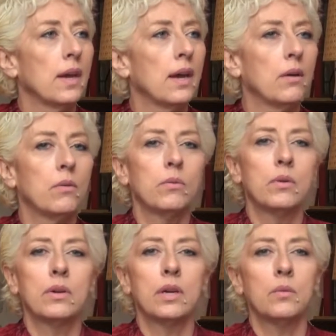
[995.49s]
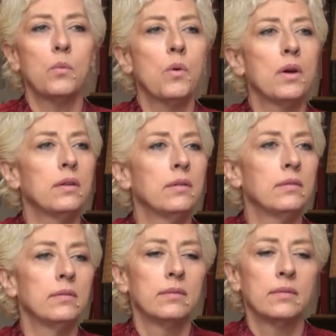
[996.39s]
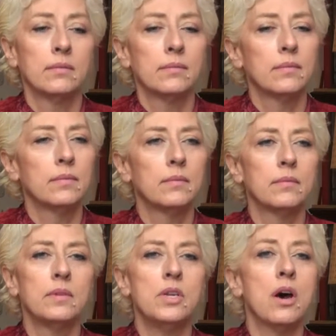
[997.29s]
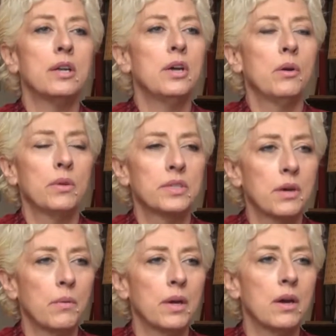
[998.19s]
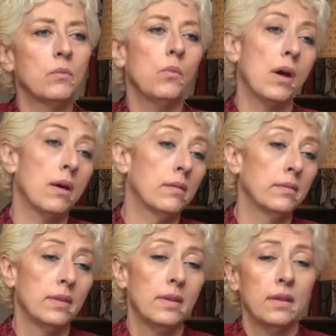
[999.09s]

How can one not know what's going on well?